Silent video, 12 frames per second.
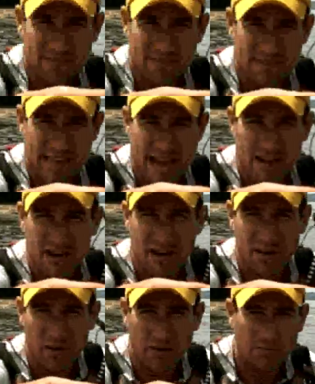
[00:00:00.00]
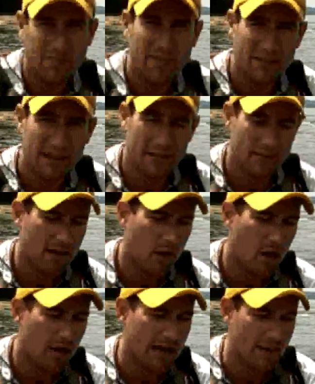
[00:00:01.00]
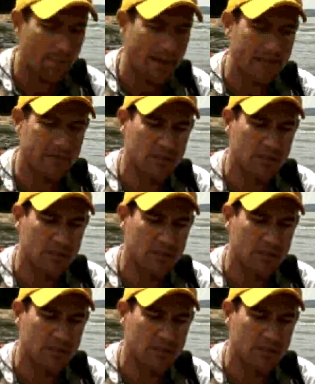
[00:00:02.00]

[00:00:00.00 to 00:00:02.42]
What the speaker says: that color in the Hoghead Baits